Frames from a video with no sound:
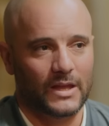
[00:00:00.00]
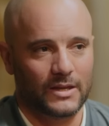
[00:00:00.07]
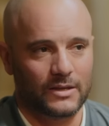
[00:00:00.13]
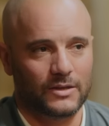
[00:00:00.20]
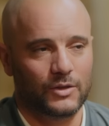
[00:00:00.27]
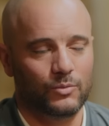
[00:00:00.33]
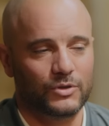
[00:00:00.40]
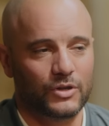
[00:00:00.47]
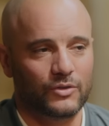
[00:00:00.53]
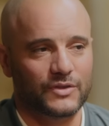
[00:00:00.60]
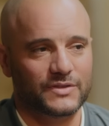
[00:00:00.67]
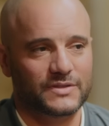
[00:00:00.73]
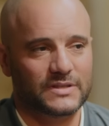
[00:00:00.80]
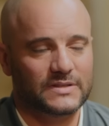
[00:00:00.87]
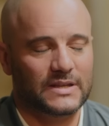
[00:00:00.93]
and you would know
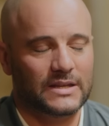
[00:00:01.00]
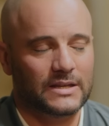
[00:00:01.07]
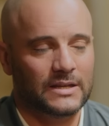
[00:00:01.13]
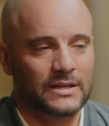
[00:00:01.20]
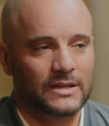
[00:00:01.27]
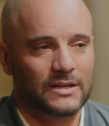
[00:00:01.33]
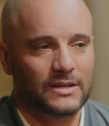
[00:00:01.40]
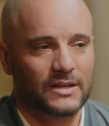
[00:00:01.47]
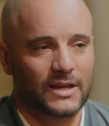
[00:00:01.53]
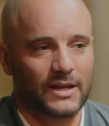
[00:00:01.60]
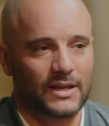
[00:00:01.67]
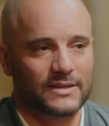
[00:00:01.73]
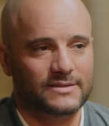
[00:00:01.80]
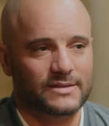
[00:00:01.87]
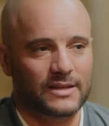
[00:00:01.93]
this,
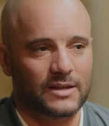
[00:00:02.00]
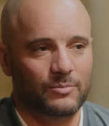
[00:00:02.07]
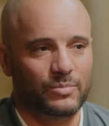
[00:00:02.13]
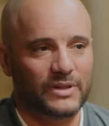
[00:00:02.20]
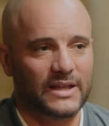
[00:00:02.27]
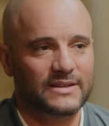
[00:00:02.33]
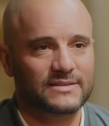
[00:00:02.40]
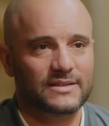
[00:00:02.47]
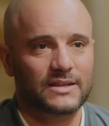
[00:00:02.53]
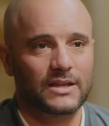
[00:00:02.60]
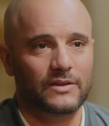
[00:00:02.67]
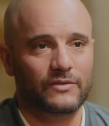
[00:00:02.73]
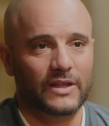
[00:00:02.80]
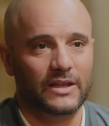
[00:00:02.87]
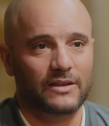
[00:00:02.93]
it's the
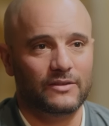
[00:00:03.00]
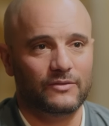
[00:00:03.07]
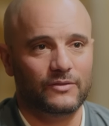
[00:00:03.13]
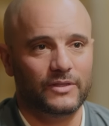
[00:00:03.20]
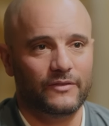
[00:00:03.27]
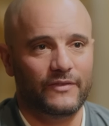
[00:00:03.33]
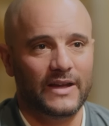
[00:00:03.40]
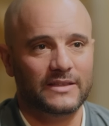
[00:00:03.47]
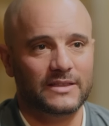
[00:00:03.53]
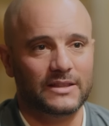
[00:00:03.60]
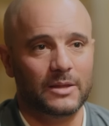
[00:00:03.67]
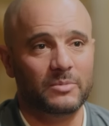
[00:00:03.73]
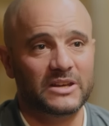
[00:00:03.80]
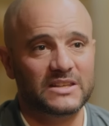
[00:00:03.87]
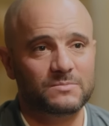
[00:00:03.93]
complexity of like the fact that
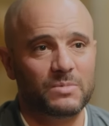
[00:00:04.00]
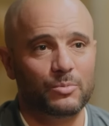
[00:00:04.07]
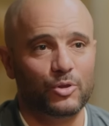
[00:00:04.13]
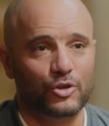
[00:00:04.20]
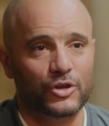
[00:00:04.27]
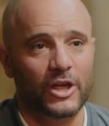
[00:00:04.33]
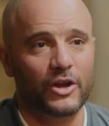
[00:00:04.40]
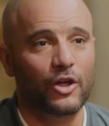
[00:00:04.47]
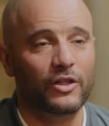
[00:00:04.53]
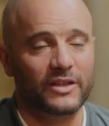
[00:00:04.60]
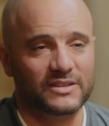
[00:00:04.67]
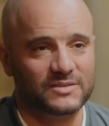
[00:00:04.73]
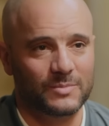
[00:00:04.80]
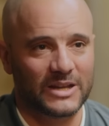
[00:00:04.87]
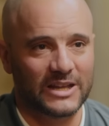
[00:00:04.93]
Lebanese people are not all
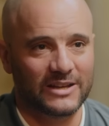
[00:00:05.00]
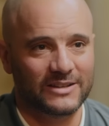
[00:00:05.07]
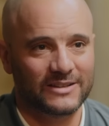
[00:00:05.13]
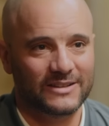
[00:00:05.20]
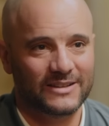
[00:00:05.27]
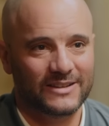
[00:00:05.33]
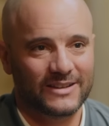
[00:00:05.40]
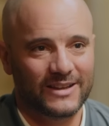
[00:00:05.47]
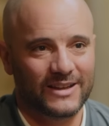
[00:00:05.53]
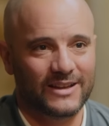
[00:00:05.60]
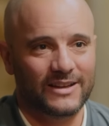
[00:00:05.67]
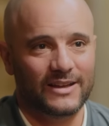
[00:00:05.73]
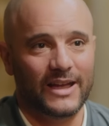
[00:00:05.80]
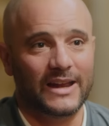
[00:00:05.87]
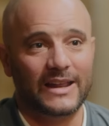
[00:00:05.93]
Hezbollah.
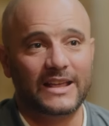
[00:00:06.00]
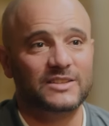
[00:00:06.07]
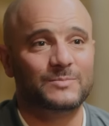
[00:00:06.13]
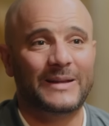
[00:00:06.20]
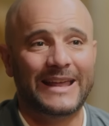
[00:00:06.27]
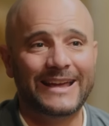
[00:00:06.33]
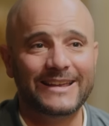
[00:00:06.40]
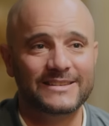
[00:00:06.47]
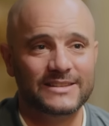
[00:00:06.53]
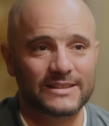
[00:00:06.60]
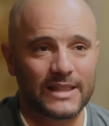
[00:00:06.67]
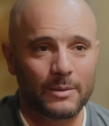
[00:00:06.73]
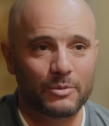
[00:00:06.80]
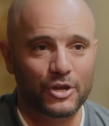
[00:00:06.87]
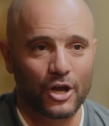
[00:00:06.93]
And Hezbollah
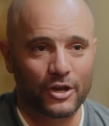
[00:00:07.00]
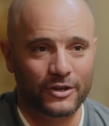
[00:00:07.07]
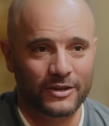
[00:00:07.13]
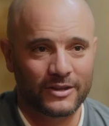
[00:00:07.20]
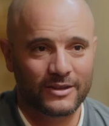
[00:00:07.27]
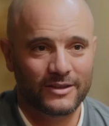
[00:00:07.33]
isn't Lebanon.